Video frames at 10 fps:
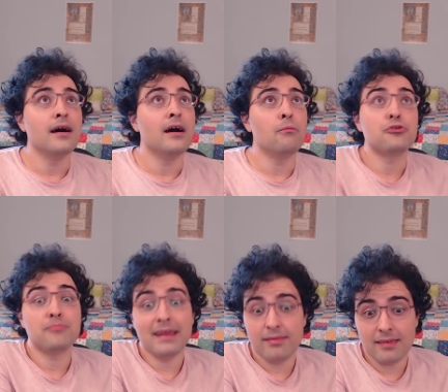which
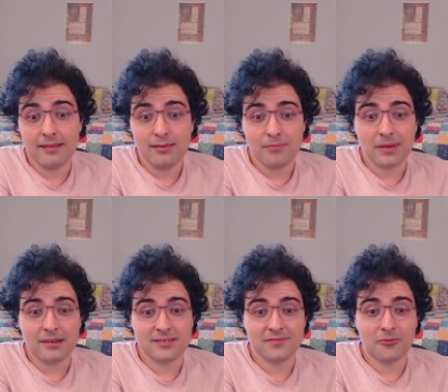made sense
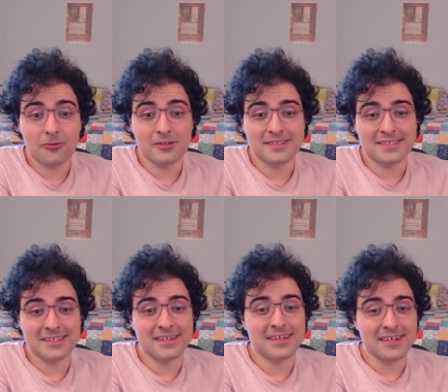because, of course,
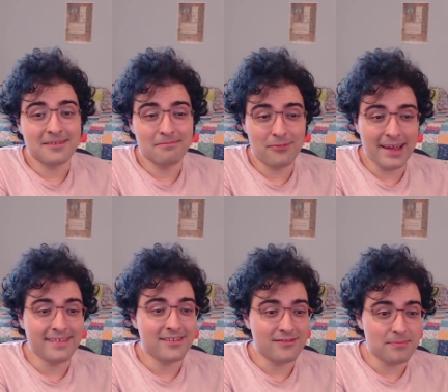
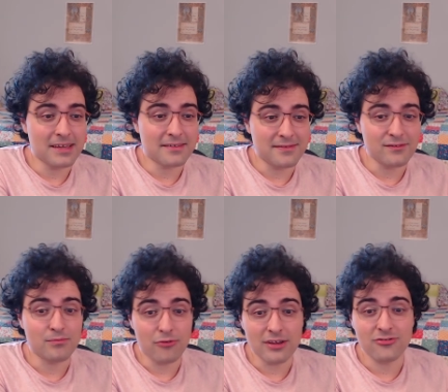Brandon's biggest
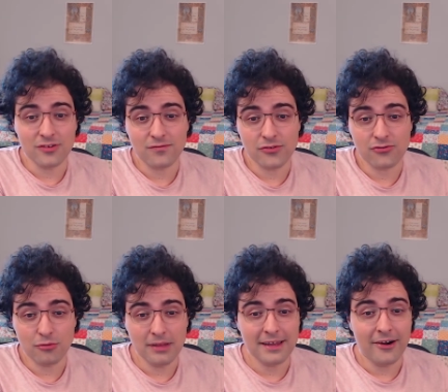inspiration for
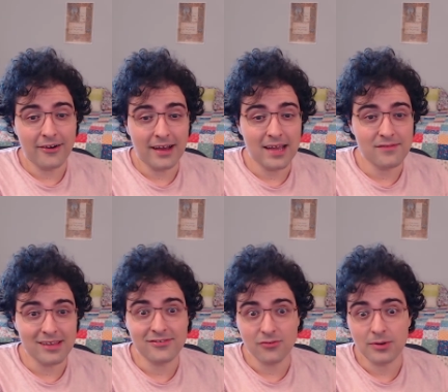Stormlight Archive
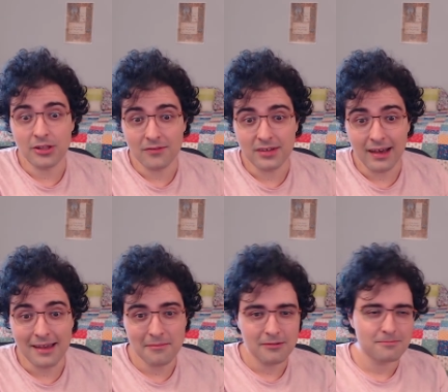is the Wheel of
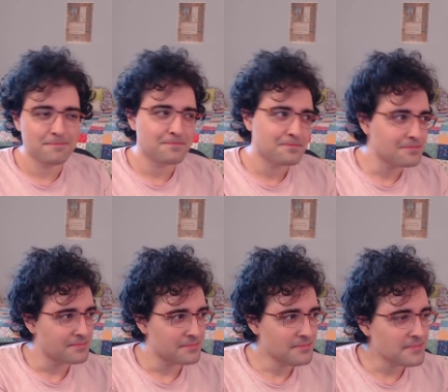Time.
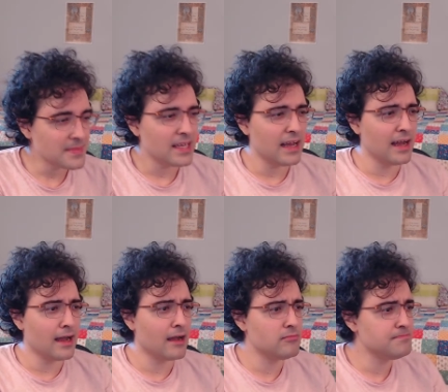
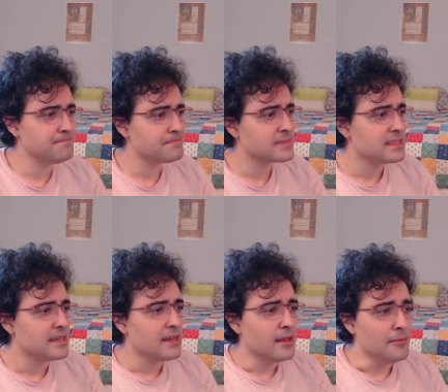
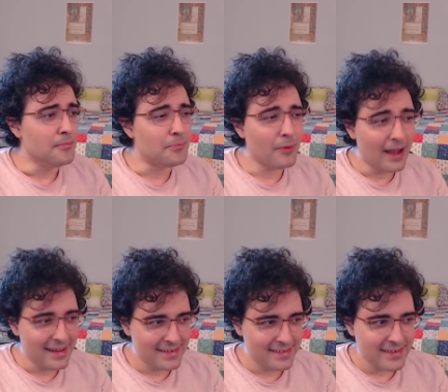
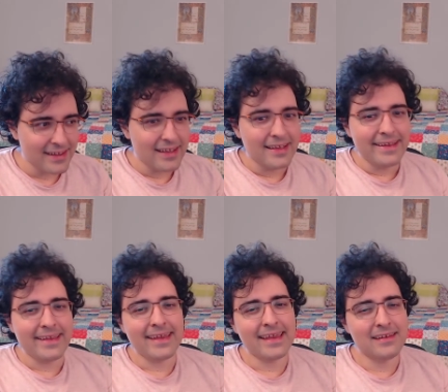But
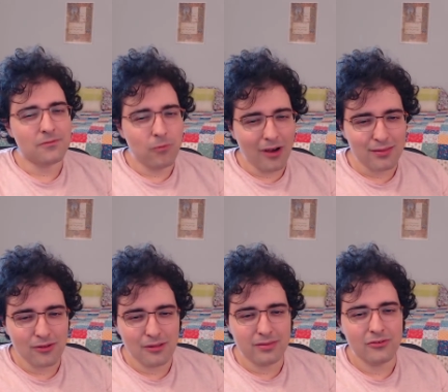it was
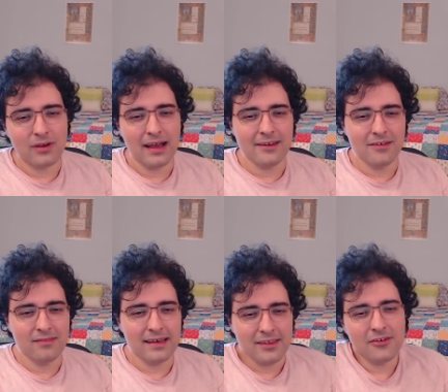also kind of
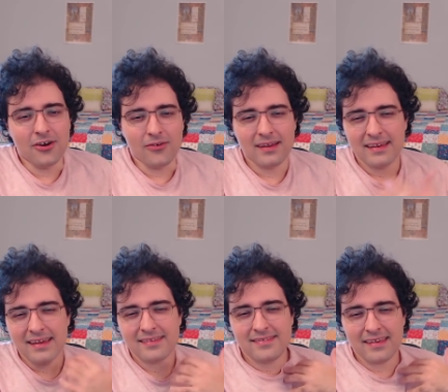like, you know,
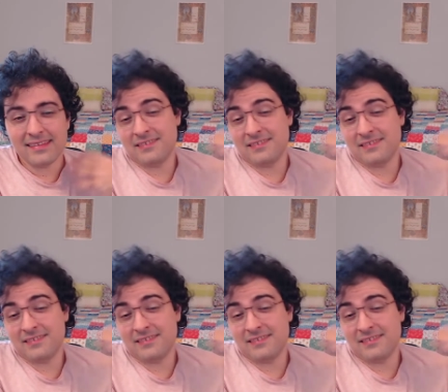it's